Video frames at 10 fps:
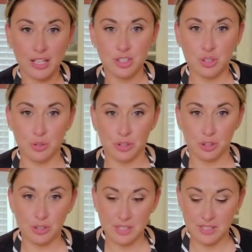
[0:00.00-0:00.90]

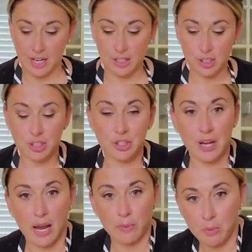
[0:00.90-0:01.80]
2/3 is done. So
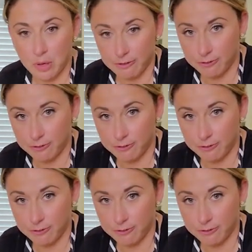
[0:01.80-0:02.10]
now we wanna